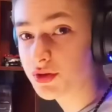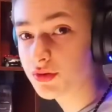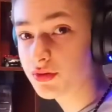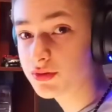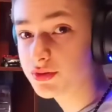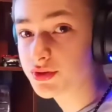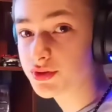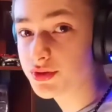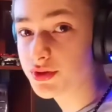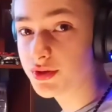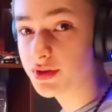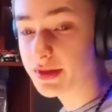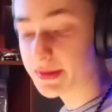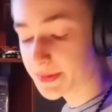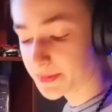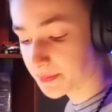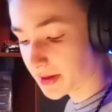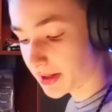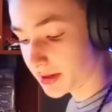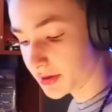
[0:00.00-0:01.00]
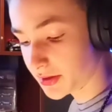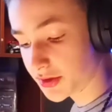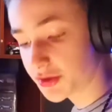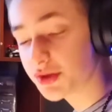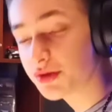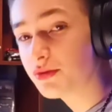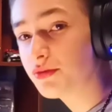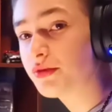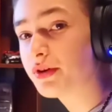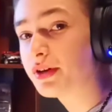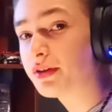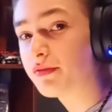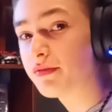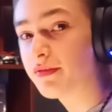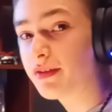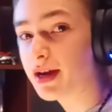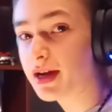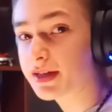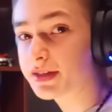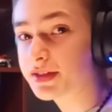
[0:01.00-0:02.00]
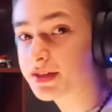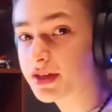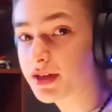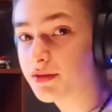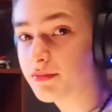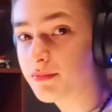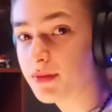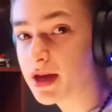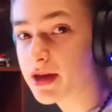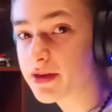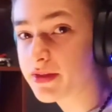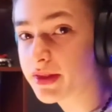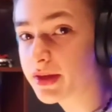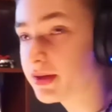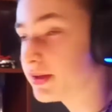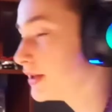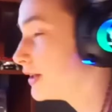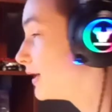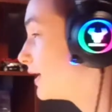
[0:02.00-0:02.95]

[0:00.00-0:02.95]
also do this by the slow in, fast out method,